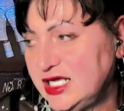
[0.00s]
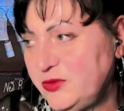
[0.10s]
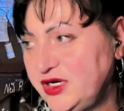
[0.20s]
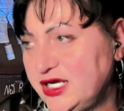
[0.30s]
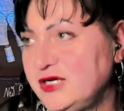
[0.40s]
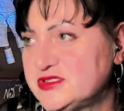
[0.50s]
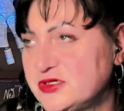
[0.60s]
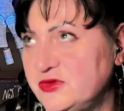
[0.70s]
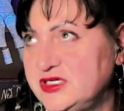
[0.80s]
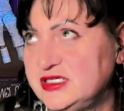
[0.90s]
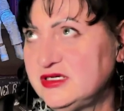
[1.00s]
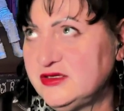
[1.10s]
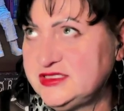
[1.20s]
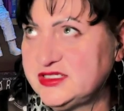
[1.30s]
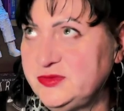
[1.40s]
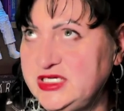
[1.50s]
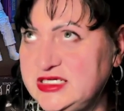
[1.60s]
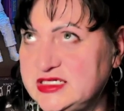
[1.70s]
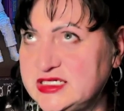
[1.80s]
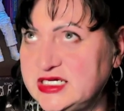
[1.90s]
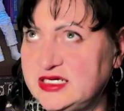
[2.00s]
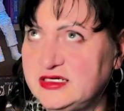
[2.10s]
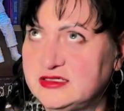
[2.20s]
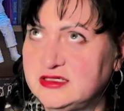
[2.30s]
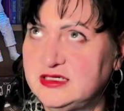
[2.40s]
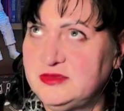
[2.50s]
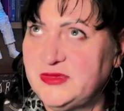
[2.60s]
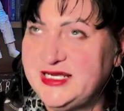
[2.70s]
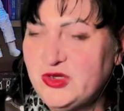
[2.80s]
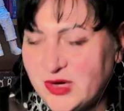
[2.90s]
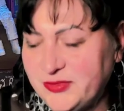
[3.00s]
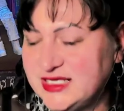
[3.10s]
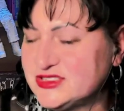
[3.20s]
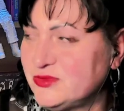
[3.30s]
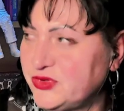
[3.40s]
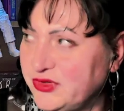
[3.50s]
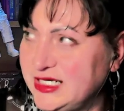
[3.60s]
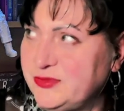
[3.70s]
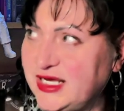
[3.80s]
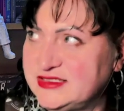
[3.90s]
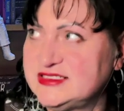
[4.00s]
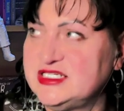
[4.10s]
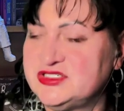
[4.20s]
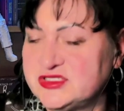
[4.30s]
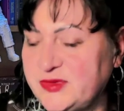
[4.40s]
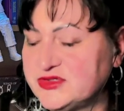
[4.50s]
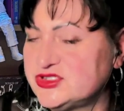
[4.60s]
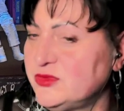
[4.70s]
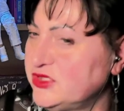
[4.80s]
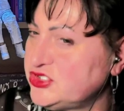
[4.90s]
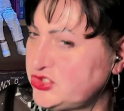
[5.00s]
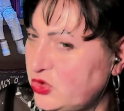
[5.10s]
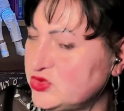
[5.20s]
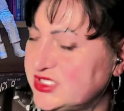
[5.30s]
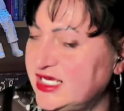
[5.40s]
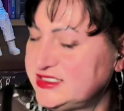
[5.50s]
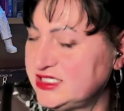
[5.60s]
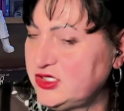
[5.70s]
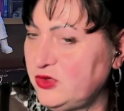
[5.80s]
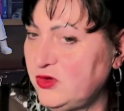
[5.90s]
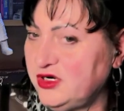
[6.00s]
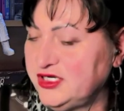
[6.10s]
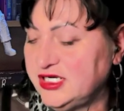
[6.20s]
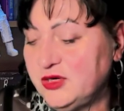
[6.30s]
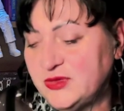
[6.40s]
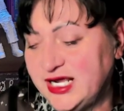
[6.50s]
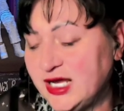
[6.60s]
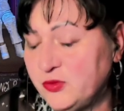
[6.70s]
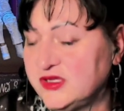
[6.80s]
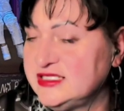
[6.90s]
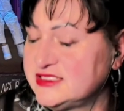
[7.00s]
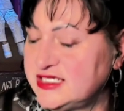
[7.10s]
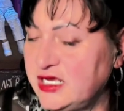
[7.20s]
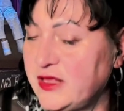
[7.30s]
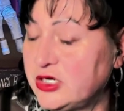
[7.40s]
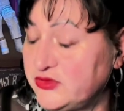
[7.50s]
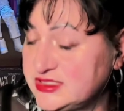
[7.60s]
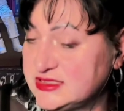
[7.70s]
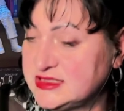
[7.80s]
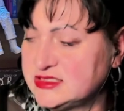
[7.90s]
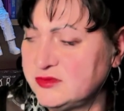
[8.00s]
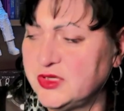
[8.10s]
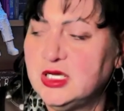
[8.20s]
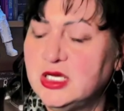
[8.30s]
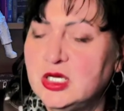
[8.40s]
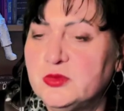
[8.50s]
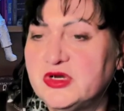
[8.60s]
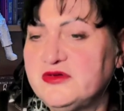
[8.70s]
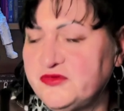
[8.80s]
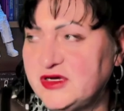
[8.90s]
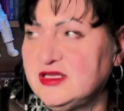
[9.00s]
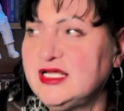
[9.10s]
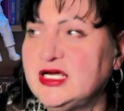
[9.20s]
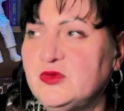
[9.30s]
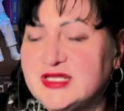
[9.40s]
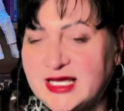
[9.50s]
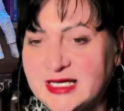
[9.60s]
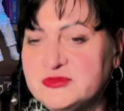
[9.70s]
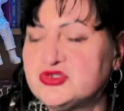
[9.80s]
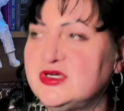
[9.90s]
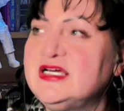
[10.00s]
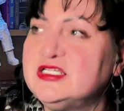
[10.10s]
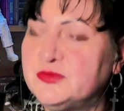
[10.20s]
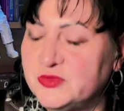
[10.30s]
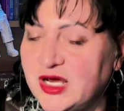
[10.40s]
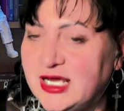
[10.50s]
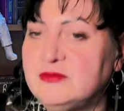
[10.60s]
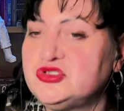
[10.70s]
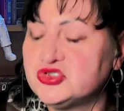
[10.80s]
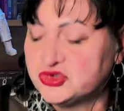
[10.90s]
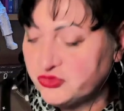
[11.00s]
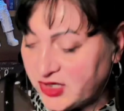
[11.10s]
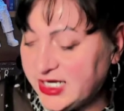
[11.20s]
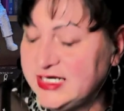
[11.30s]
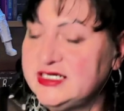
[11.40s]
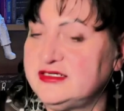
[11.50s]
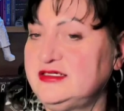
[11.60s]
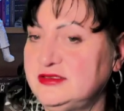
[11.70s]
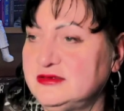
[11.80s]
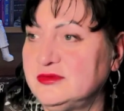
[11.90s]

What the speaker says: when I was going onto the media, I know I made some pretty bad decisions about some of the shows that I did go on, and I am willing to take that criticism, but I felt like, well, I'm just trying to